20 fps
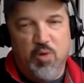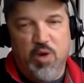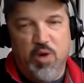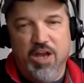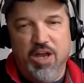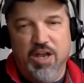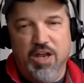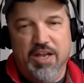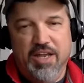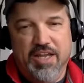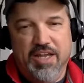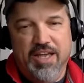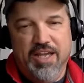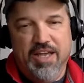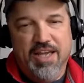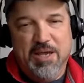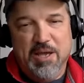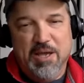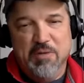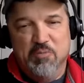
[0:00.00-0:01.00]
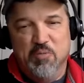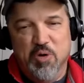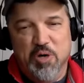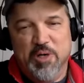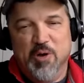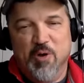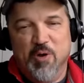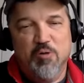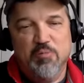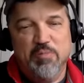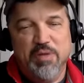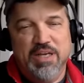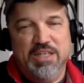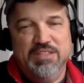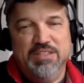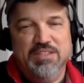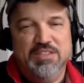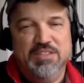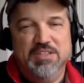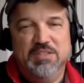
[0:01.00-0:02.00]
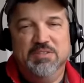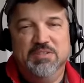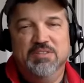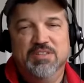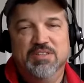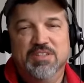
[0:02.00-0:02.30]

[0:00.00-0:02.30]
quality M one carbine still.